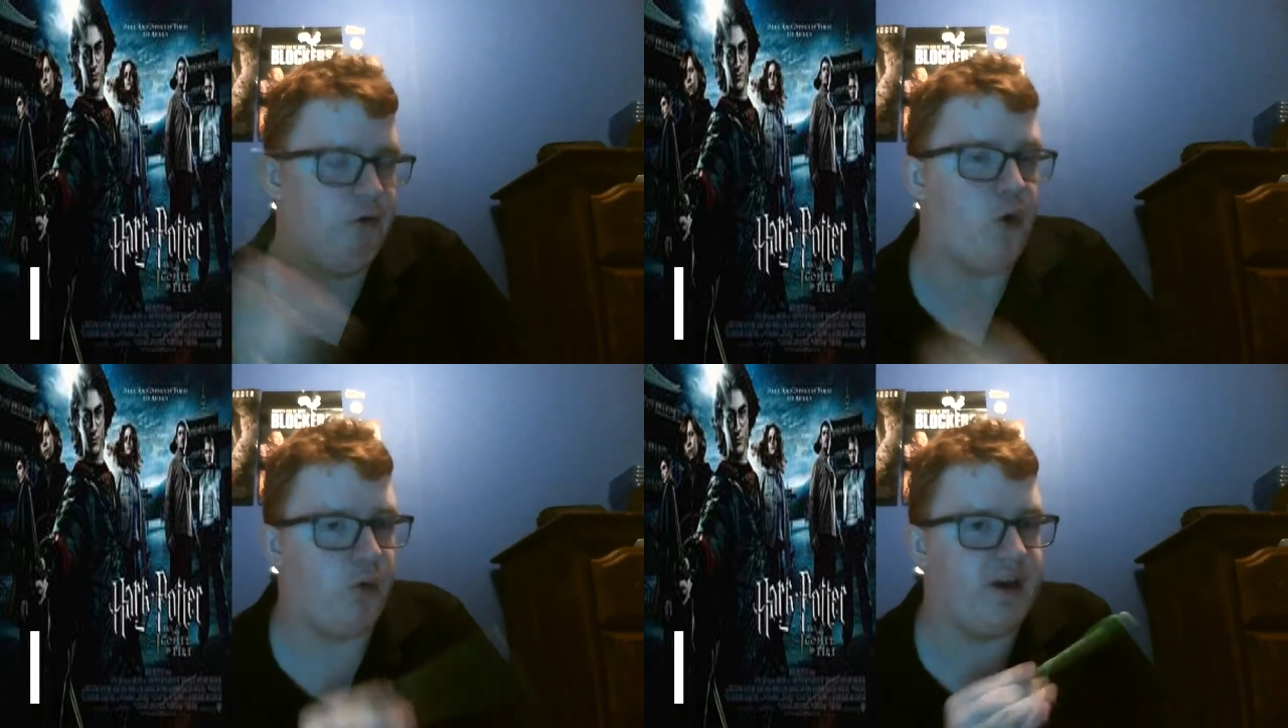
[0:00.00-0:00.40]

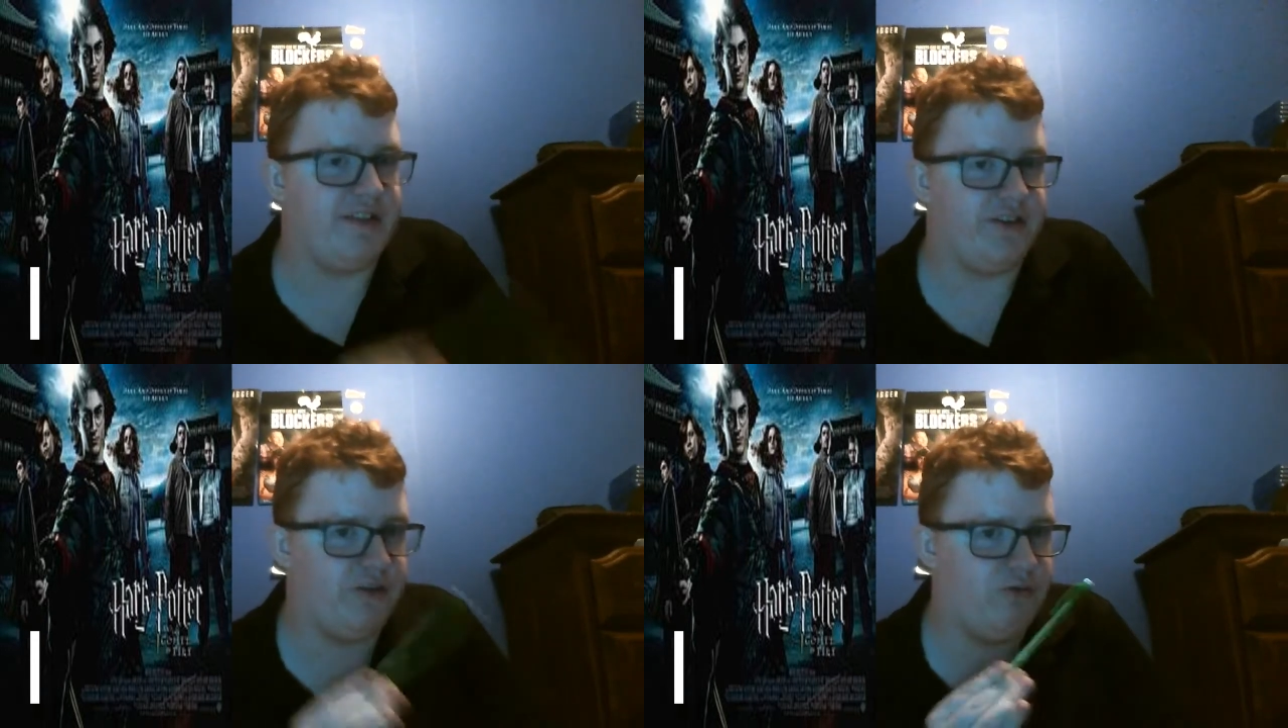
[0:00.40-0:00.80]

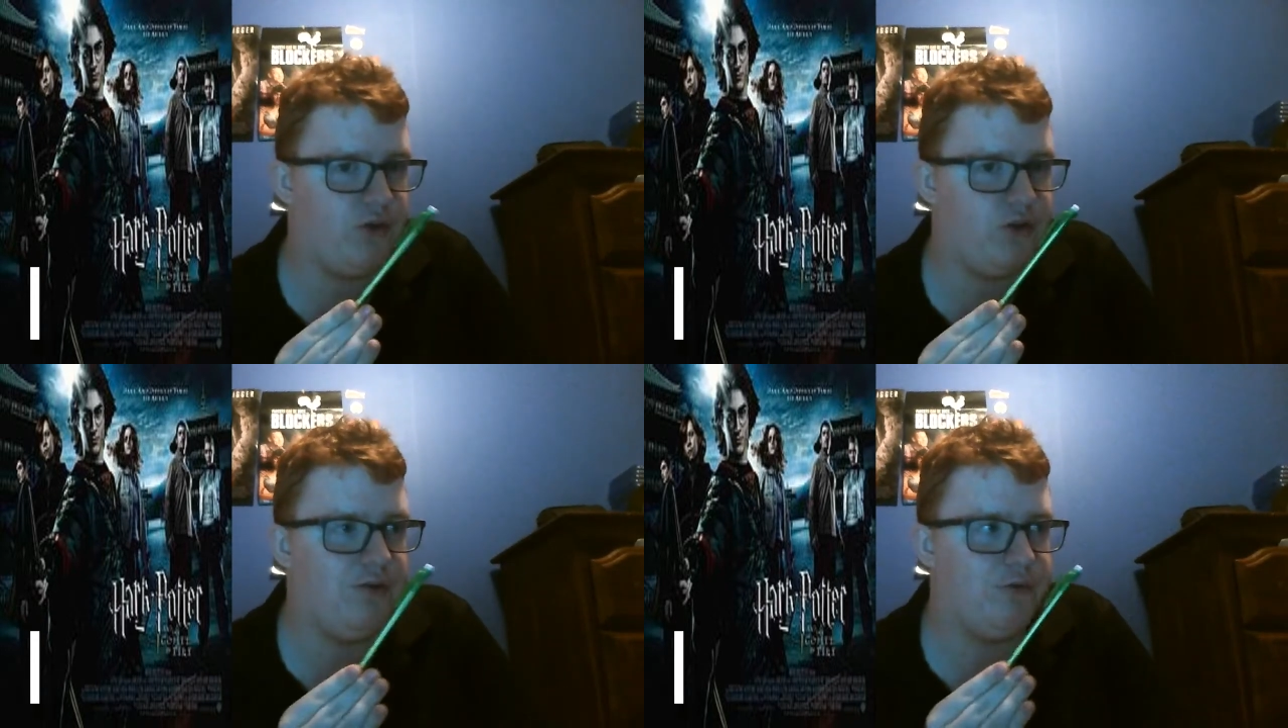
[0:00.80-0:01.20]
Weddings and
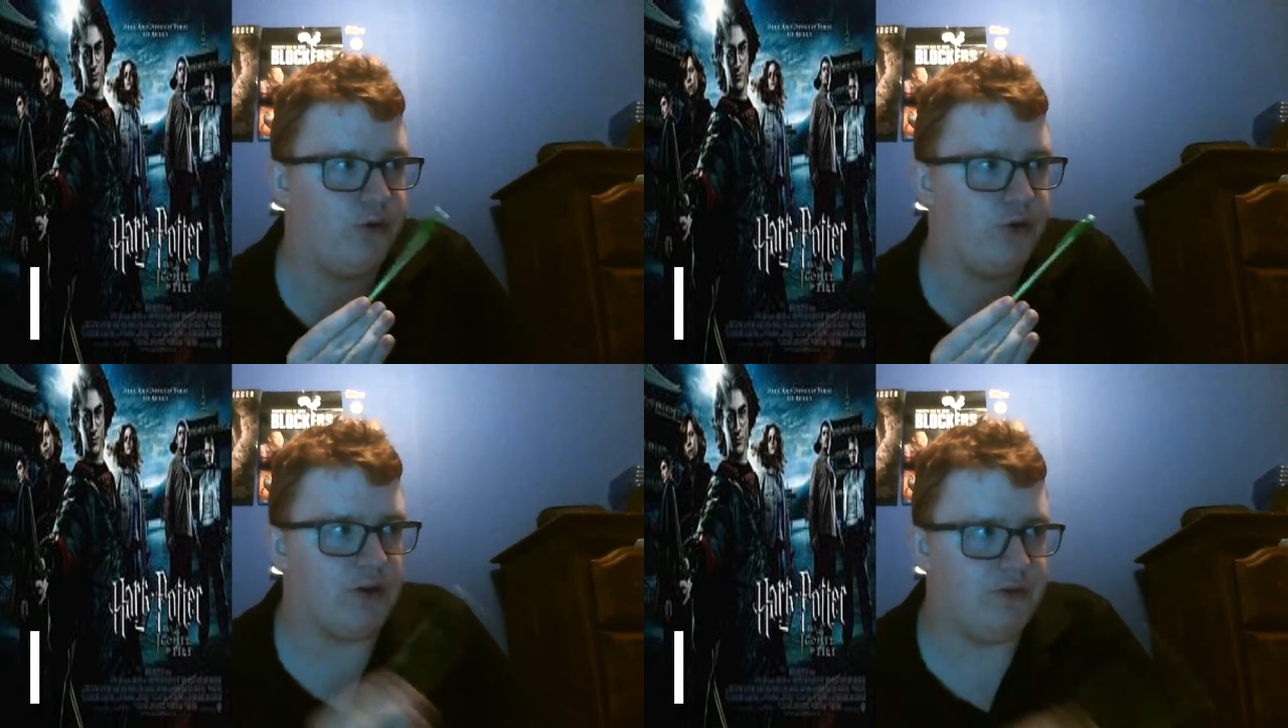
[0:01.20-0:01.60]
was known for
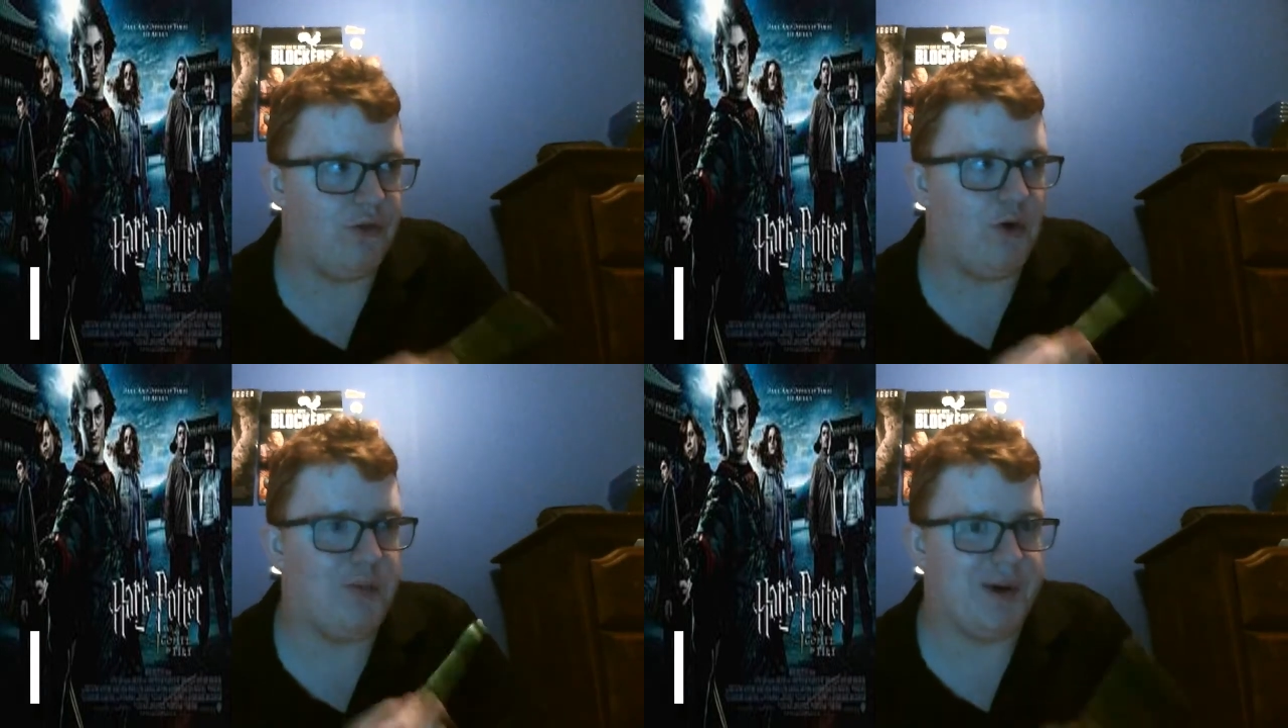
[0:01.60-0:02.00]
doing
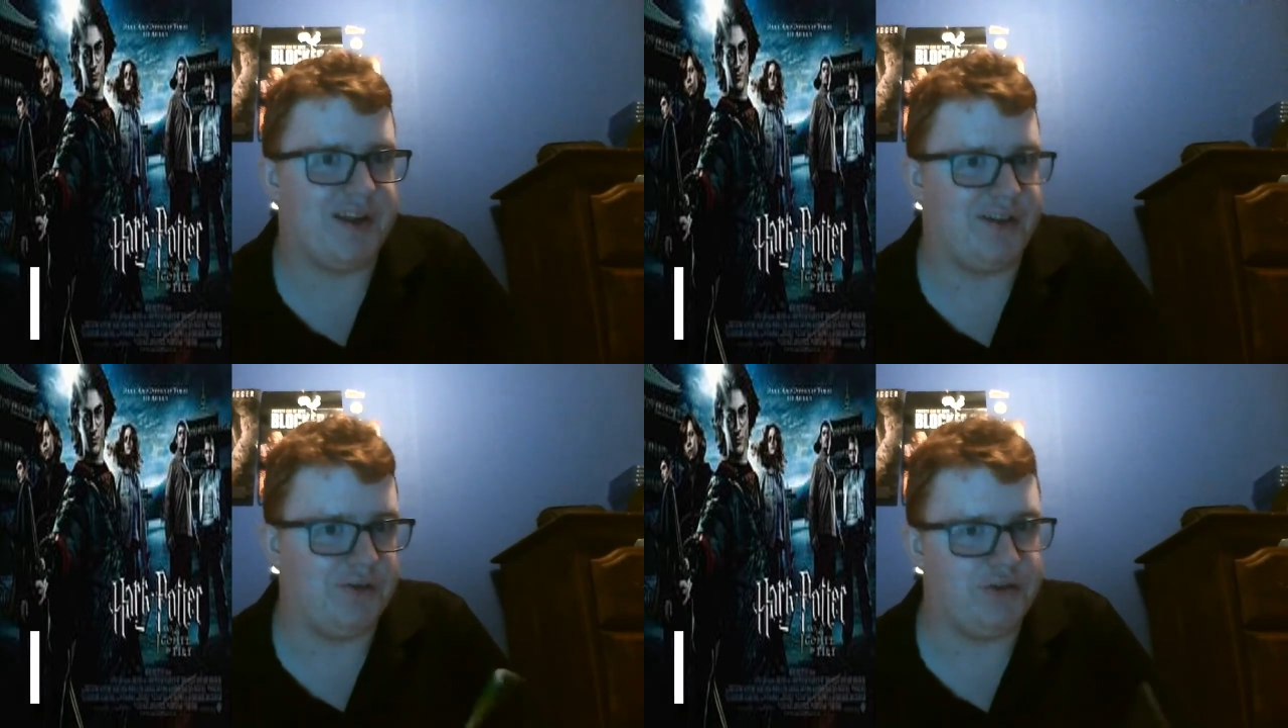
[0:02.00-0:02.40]
4
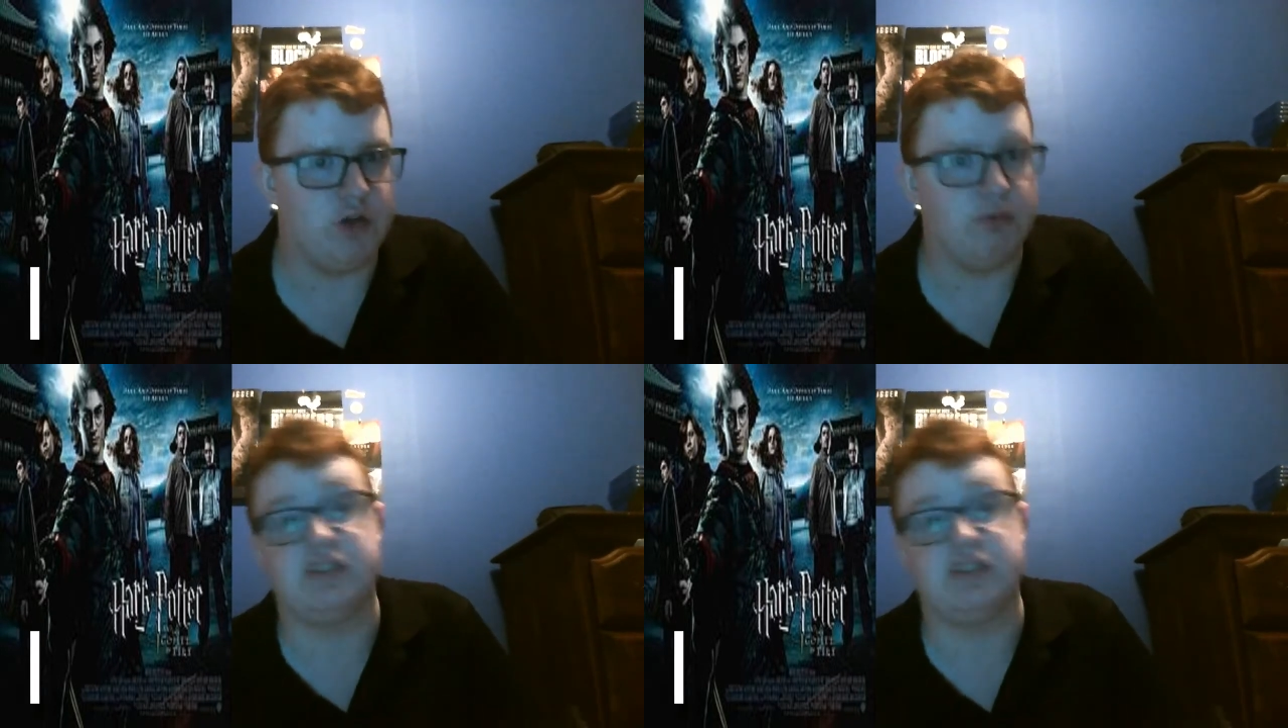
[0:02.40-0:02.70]
Weddings and a Funeral,